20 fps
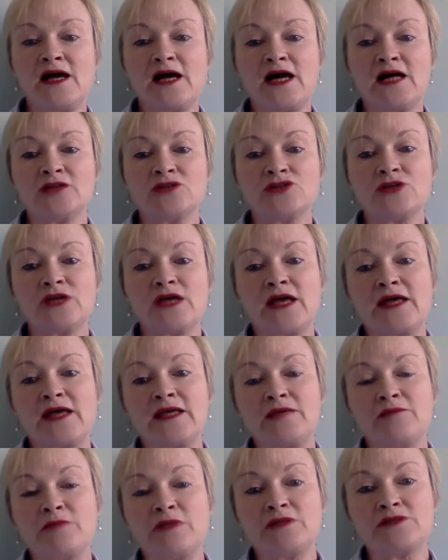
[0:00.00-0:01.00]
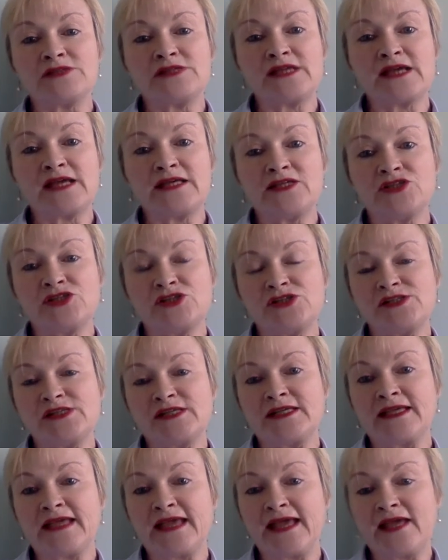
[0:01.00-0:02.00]
under a
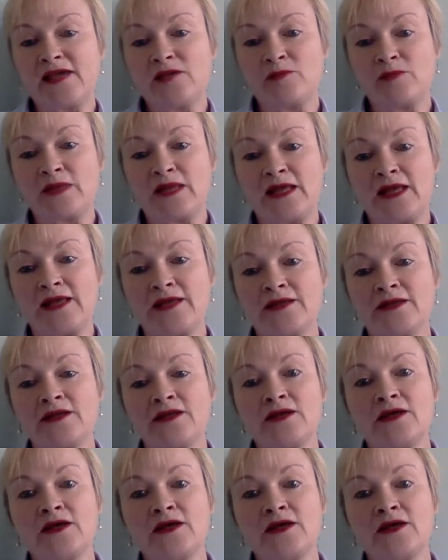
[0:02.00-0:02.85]
multi-agency care plan,